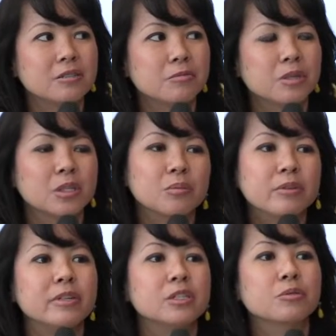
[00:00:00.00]
what the
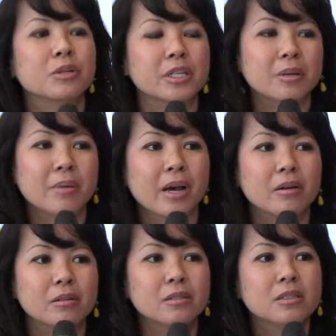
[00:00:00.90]
movie is really
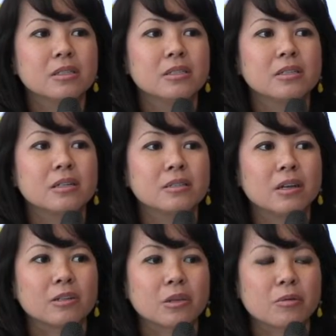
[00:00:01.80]
about
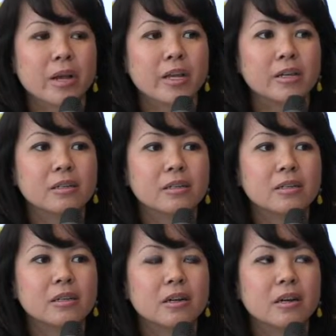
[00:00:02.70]
along the way.
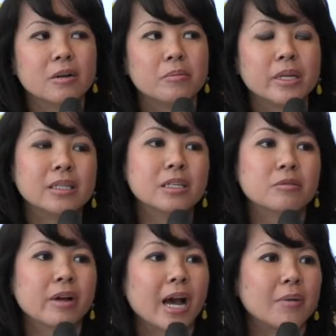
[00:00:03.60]
And
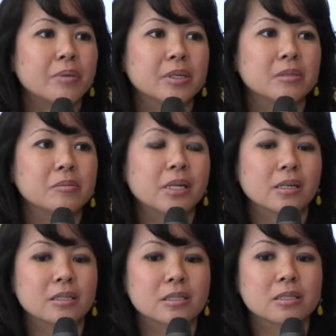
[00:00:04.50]
that's what happened,
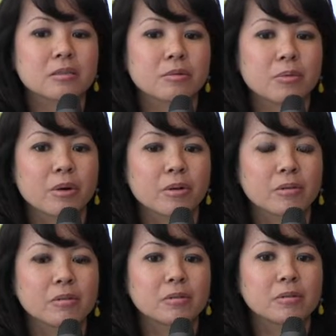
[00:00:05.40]
because we
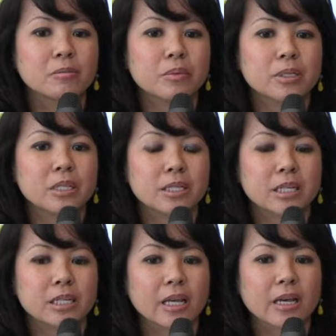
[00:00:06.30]
weren't
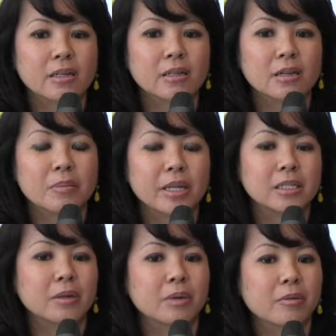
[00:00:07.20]
predicting that a
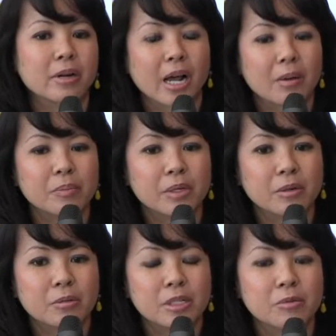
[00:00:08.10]
pandemic would
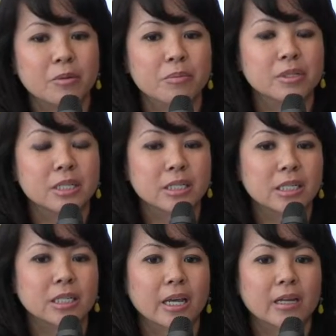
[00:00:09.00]
happen. We weren't
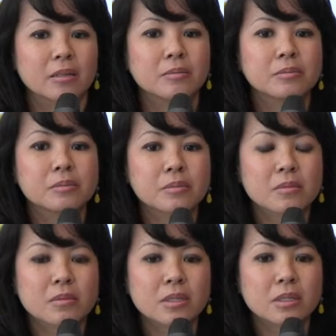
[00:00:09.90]
predicting that,
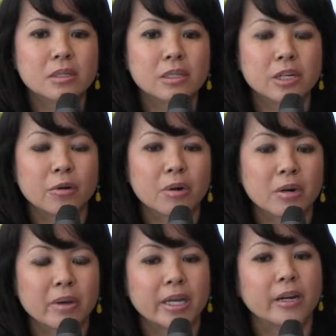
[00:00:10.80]
one
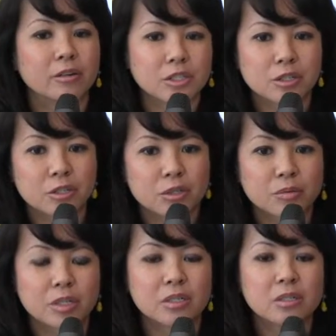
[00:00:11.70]
of my characters
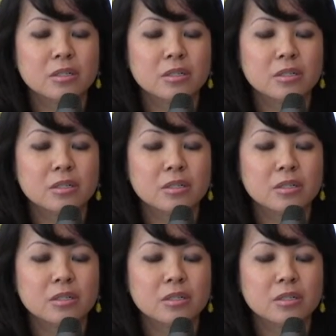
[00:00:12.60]
would